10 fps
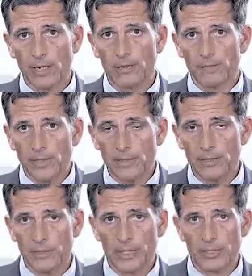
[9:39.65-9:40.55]

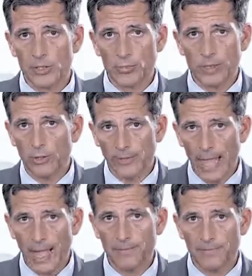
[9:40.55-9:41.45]
convenient because we don't
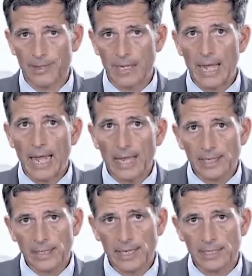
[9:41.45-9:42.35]
have
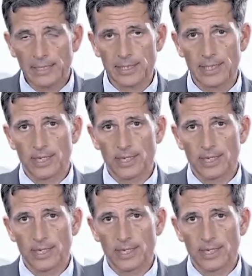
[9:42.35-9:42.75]
access